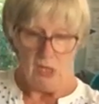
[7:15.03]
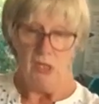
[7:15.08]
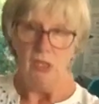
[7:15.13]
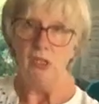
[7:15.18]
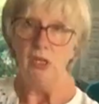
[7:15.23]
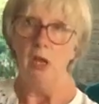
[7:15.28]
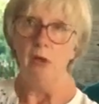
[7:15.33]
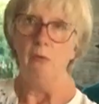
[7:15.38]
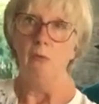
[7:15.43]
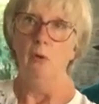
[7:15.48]

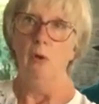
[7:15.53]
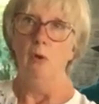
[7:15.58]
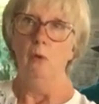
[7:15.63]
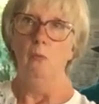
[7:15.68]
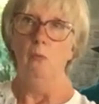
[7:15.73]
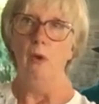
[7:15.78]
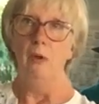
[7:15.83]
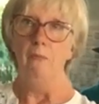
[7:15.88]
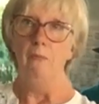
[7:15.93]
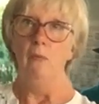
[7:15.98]
So
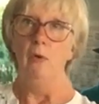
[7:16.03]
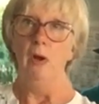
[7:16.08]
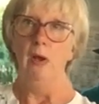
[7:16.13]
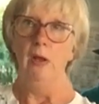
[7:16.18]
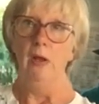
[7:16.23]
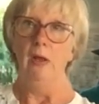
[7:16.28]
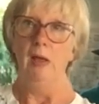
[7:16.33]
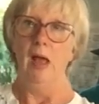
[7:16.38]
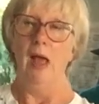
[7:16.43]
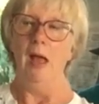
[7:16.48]
when
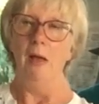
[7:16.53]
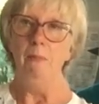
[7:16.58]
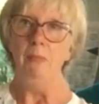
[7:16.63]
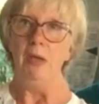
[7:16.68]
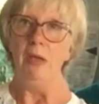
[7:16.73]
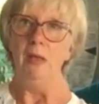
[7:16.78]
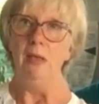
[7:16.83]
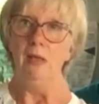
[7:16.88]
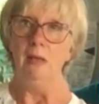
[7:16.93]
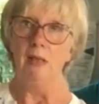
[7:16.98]
we're
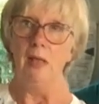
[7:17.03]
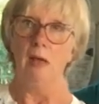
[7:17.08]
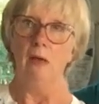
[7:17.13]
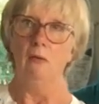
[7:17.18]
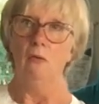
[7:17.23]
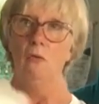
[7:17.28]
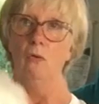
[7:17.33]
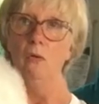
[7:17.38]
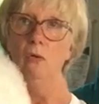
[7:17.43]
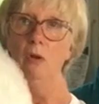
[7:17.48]
happy
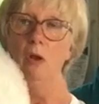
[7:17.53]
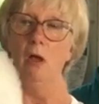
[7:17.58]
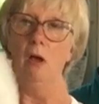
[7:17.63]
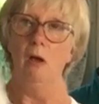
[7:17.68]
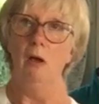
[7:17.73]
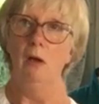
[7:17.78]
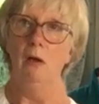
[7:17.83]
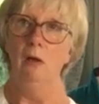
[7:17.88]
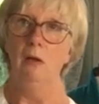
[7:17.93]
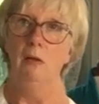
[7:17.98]
that all
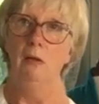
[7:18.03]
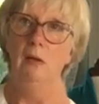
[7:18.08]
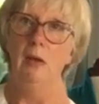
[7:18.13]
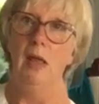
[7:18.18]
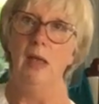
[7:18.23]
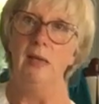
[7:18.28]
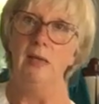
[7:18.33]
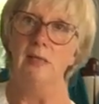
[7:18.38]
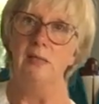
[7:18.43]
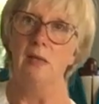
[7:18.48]
our
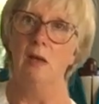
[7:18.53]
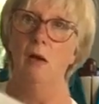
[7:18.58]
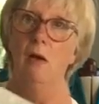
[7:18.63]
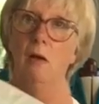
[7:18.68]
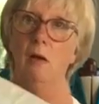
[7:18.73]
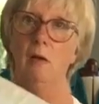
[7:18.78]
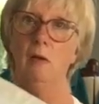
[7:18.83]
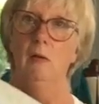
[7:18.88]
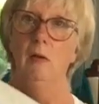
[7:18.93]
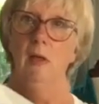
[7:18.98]
layers
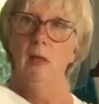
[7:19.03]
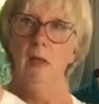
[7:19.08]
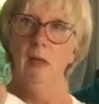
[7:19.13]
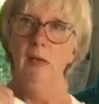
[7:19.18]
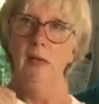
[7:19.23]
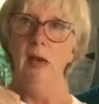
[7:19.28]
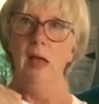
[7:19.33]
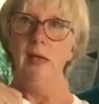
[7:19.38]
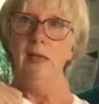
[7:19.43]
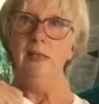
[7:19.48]
are
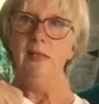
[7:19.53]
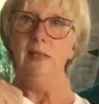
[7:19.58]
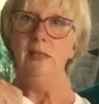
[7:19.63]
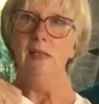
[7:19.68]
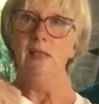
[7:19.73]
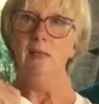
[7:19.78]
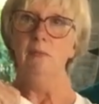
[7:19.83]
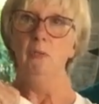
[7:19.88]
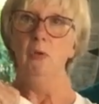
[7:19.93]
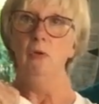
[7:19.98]
nice and
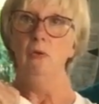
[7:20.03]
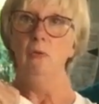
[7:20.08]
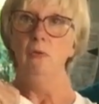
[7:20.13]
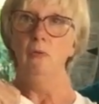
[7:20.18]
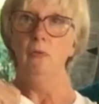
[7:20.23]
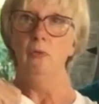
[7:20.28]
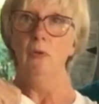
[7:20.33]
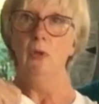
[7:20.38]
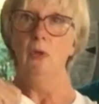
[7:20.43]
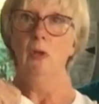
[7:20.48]

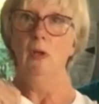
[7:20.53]
smooth,